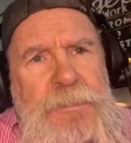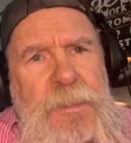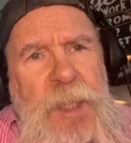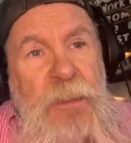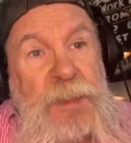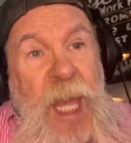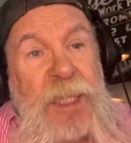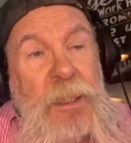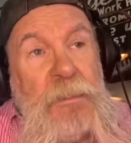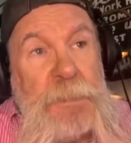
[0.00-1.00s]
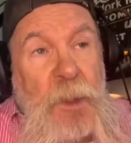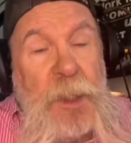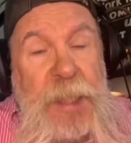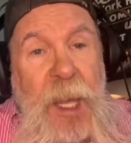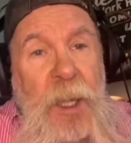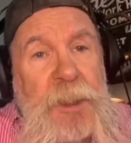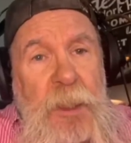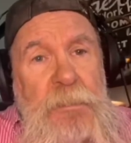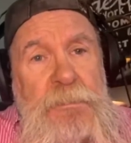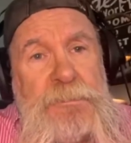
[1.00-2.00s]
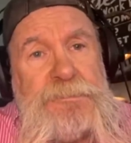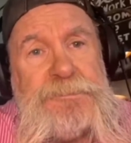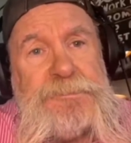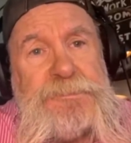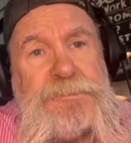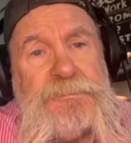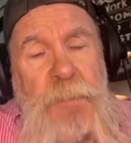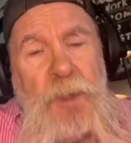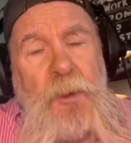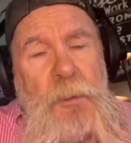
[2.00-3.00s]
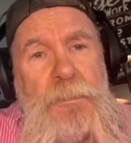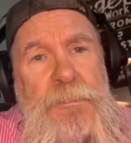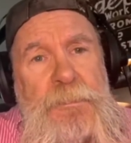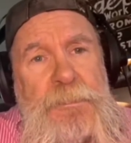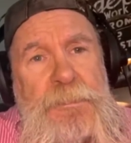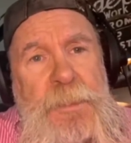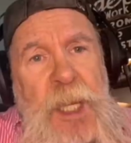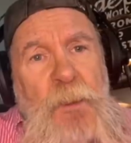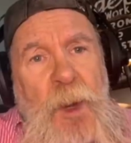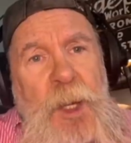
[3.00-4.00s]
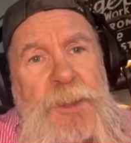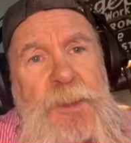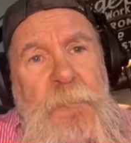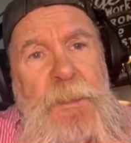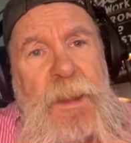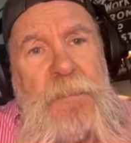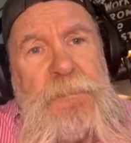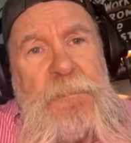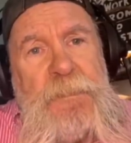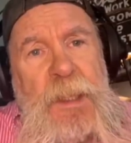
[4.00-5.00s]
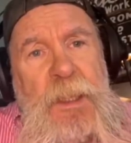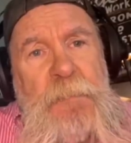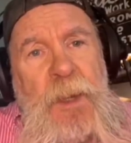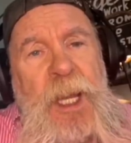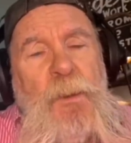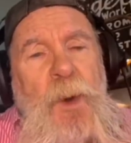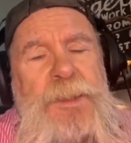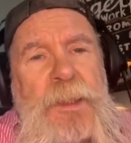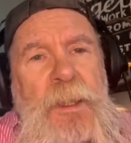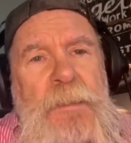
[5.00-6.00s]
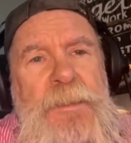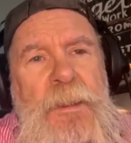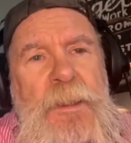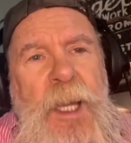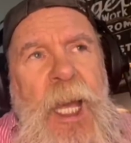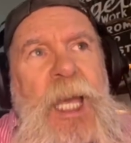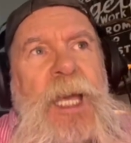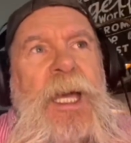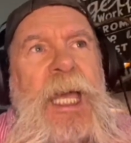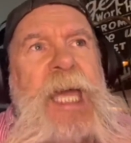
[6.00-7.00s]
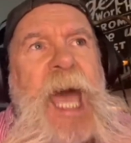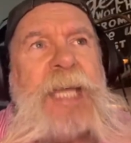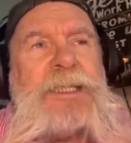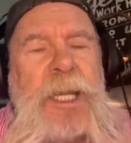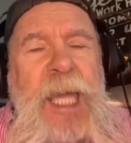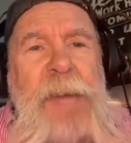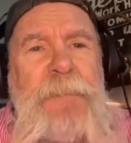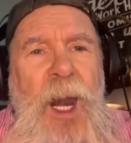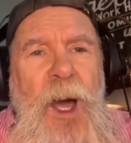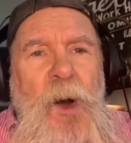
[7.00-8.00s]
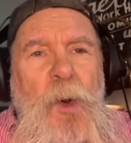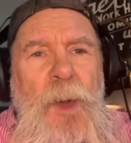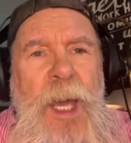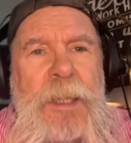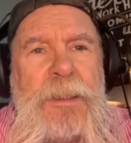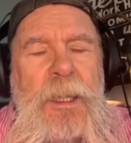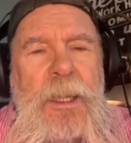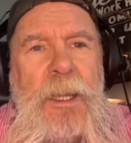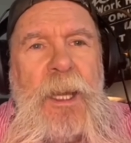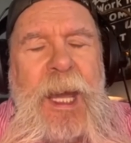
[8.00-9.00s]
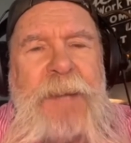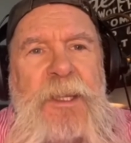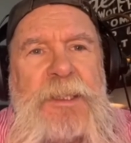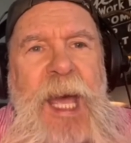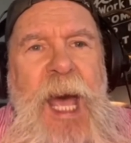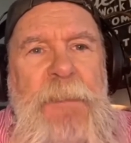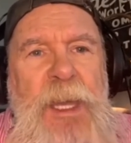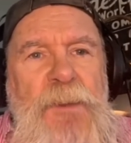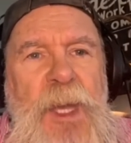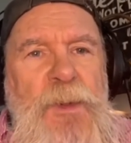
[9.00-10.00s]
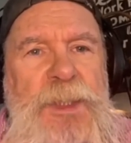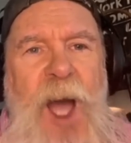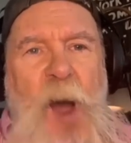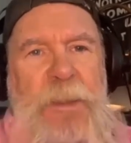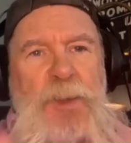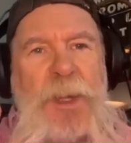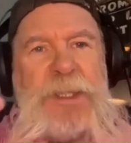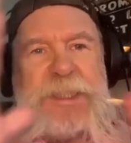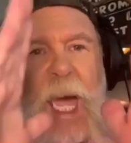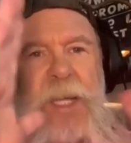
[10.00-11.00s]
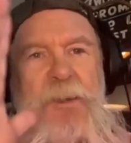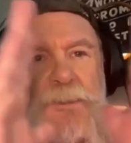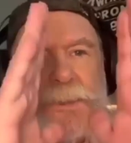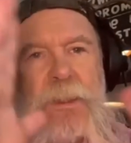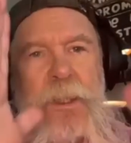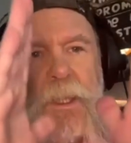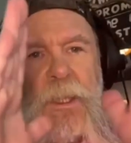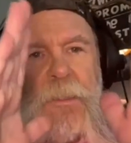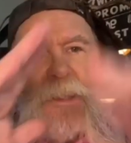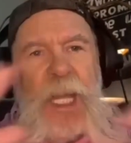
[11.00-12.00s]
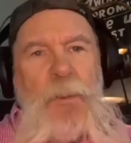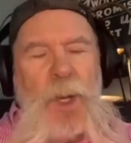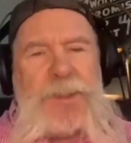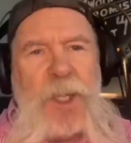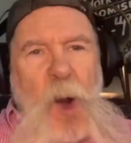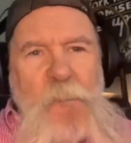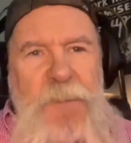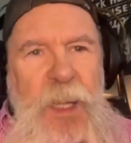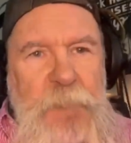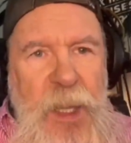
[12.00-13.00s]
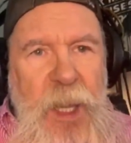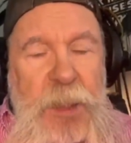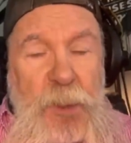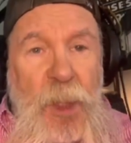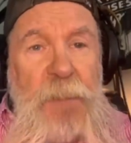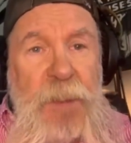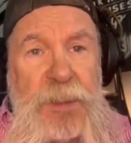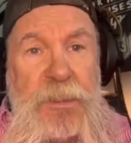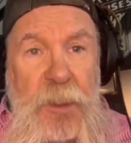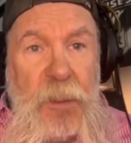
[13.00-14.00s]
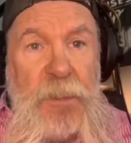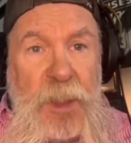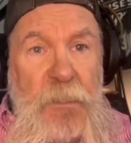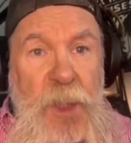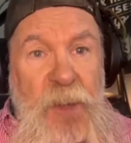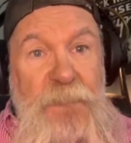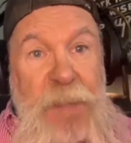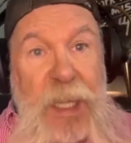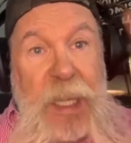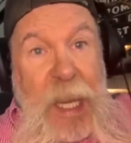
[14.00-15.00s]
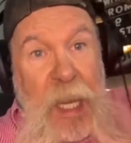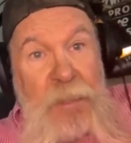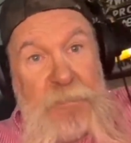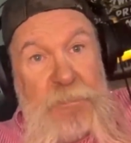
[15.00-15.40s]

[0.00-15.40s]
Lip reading: He was actually a very talented booker. He was. But he wasn't he actually came along at the time. He was caught between cycles. He wasn't overly big, so he missed the WWF big guy.